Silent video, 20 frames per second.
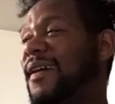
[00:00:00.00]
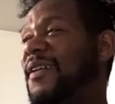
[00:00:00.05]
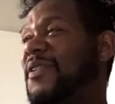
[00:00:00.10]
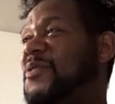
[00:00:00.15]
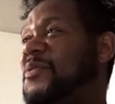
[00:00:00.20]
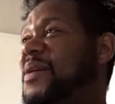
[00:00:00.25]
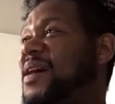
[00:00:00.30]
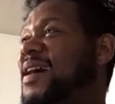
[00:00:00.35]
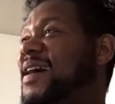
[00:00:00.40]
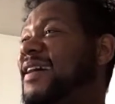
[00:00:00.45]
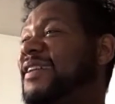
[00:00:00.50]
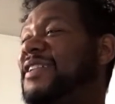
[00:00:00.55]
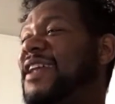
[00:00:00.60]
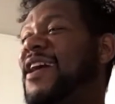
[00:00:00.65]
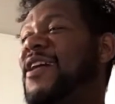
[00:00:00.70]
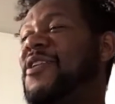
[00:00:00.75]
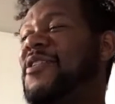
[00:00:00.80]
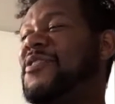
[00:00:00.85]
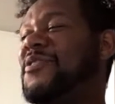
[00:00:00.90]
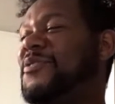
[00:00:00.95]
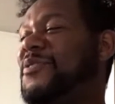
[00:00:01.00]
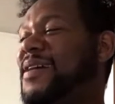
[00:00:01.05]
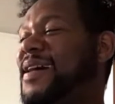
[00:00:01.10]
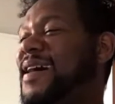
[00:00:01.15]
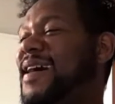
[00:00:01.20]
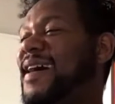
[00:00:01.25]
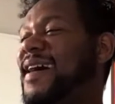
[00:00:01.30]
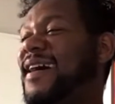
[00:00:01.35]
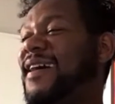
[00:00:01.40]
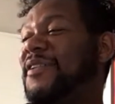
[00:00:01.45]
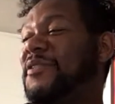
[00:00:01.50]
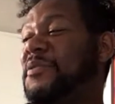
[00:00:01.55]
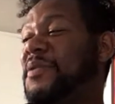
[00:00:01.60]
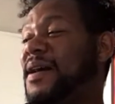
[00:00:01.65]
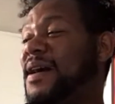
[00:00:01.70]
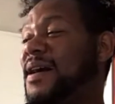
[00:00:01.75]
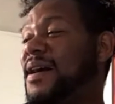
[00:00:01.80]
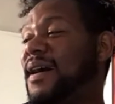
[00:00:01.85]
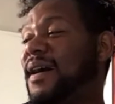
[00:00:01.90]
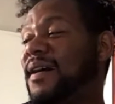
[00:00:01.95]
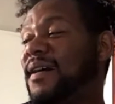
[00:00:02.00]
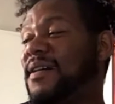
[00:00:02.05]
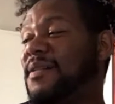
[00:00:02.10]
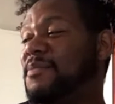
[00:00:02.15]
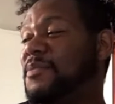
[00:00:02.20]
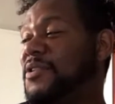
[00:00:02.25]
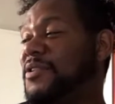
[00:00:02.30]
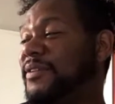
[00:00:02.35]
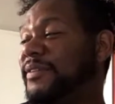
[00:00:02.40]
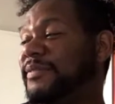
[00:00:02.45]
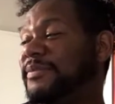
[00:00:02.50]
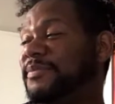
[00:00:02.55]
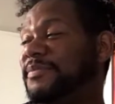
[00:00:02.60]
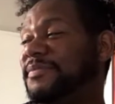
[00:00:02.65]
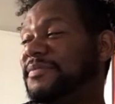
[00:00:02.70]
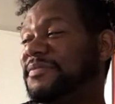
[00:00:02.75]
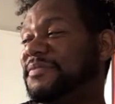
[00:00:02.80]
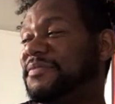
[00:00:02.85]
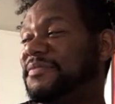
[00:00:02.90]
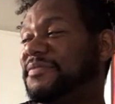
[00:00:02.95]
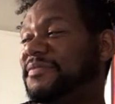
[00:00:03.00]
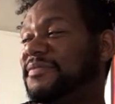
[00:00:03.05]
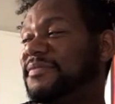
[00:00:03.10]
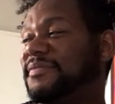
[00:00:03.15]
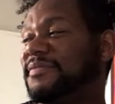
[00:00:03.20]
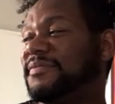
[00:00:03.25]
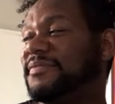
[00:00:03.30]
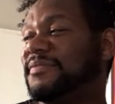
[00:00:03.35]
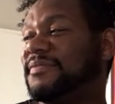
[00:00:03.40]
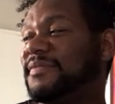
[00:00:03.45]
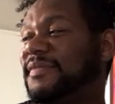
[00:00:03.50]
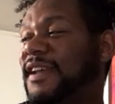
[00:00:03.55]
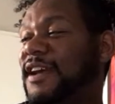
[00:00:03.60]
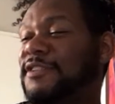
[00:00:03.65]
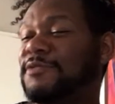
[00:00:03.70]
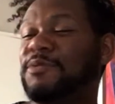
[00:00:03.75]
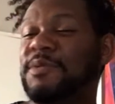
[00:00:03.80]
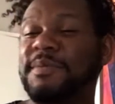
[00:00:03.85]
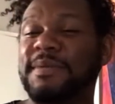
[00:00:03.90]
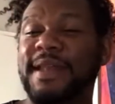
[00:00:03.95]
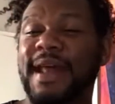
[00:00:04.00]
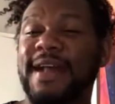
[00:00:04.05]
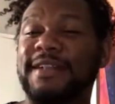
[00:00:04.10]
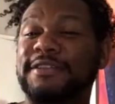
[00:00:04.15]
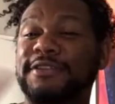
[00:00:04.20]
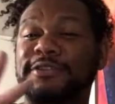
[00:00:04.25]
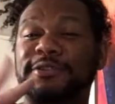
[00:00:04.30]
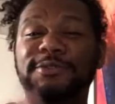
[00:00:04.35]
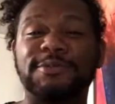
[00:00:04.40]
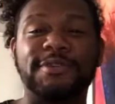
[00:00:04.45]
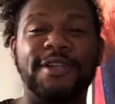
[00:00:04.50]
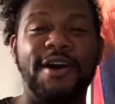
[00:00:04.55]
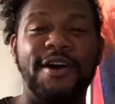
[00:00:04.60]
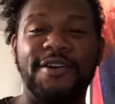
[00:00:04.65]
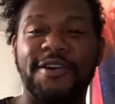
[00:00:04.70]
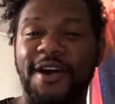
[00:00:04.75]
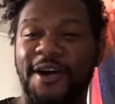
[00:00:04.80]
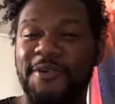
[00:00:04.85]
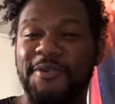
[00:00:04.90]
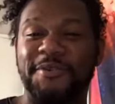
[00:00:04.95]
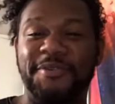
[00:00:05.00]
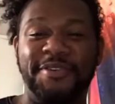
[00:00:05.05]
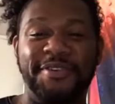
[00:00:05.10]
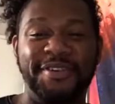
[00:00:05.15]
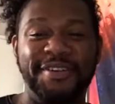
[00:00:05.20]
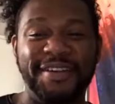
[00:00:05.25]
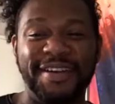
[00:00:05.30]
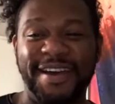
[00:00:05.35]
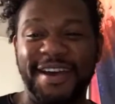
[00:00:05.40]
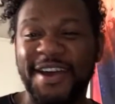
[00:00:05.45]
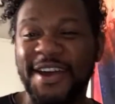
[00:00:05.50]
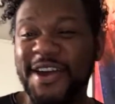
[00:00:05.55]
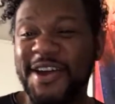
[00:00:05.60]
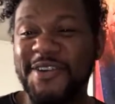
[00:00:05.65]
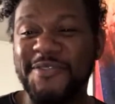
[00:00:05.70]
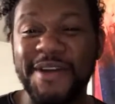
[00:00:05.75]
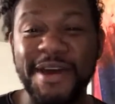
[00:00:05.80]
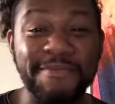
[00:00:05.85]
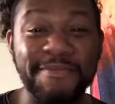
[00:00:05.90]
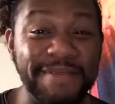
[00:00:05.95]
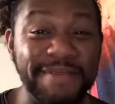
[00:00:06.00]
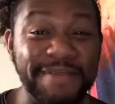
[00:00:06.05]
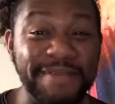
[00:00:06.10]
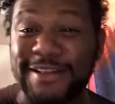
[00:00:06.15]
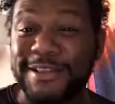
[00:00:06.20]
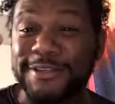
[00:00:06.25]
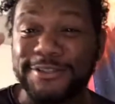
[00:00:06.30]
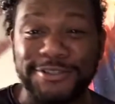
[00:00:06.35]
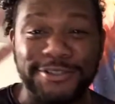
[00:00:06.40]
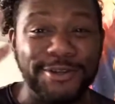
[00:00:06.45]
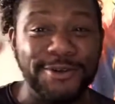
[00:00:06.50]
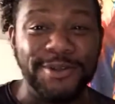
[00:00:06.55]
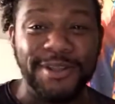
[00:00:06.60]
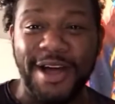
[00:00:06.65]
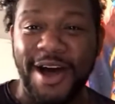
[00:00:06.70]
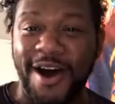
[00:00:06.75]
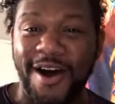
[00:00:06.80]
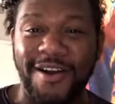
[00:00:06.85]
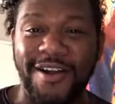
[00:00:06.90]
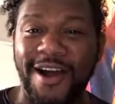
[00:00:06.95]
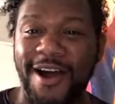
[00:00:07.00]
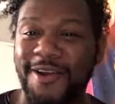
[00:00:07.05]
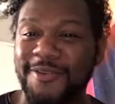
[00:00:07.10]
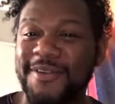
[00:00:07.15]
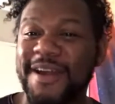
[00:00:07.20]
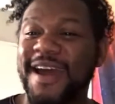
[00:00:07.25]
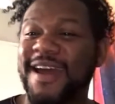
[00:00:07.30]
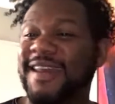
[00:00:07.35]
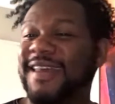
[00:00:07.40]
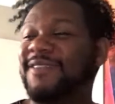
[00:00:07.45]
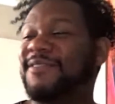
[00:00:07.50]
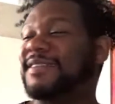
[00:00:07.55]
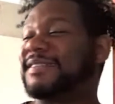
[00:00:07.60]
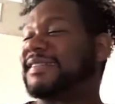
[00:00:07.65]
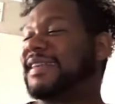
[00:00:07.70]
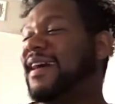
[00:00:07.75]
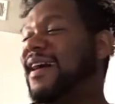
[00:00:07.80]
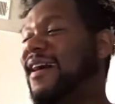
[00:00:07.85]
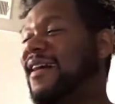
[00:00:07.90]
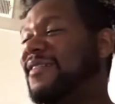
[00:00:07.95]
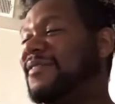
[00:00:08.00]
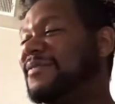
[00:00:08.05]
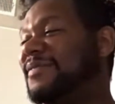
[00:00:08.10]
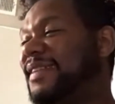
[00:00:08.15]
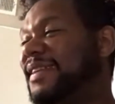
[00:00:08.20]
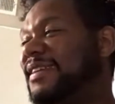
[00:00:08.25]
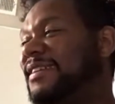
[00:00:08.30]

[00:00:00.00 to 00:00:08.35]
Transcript: What? No, what? Come on. Because we've been at this too long already. We've been at this too long already. What's up?